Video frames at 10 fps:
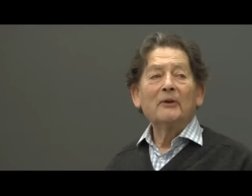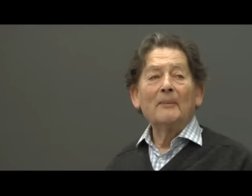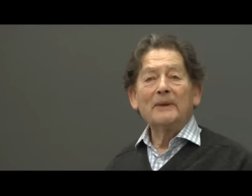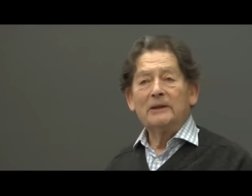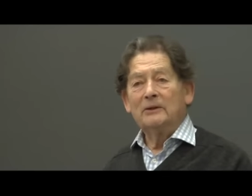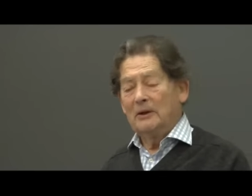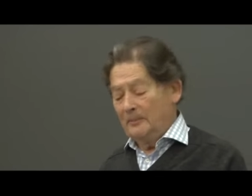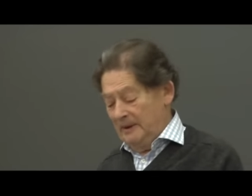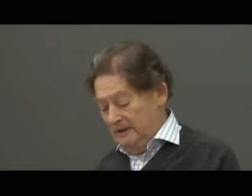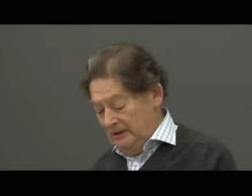from the
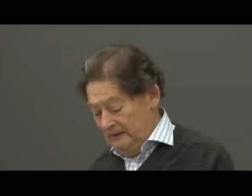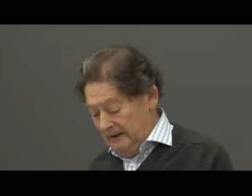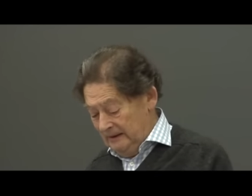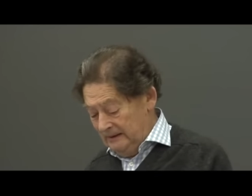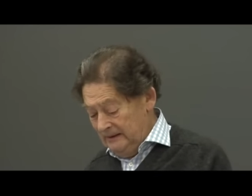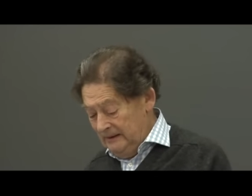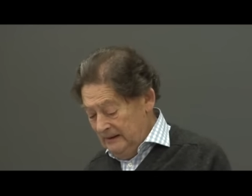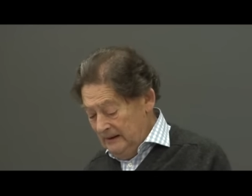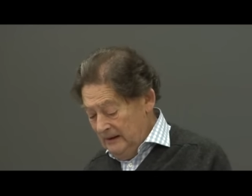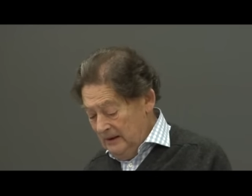European Union
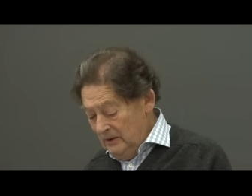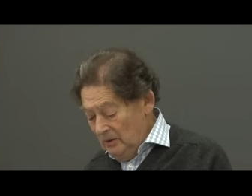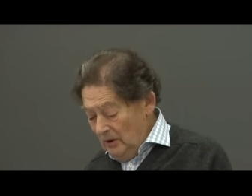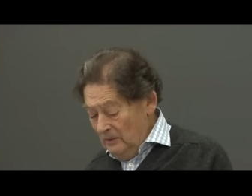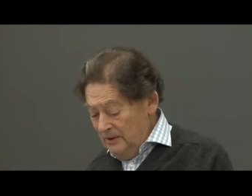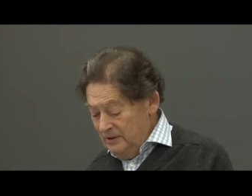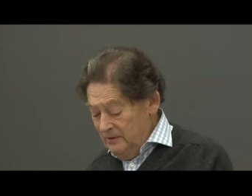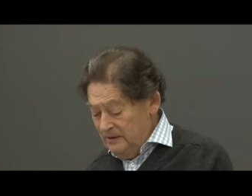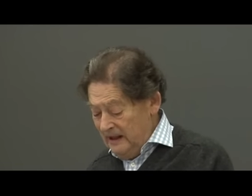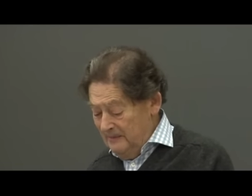nor would
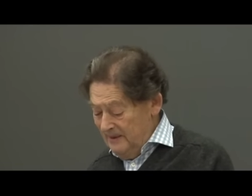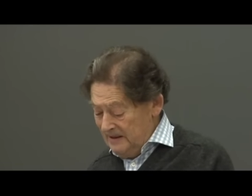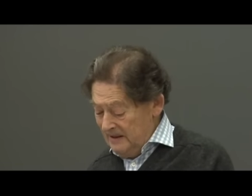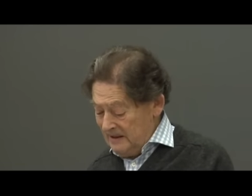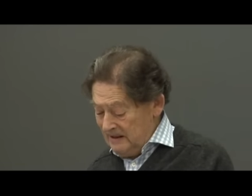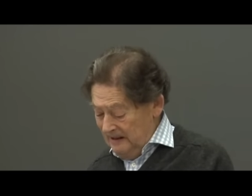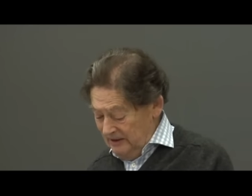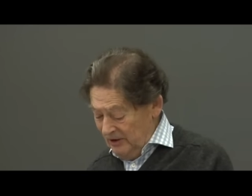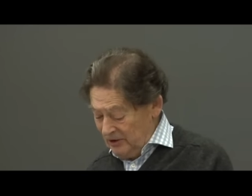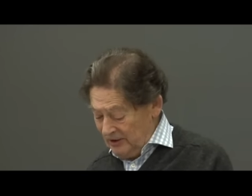UK business and
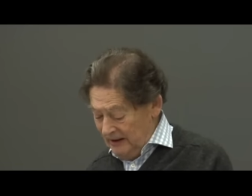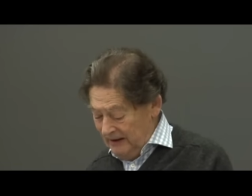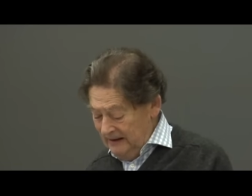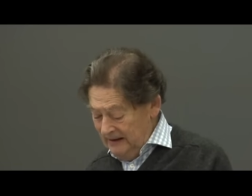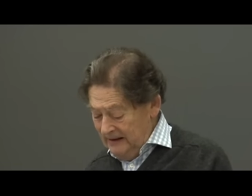industry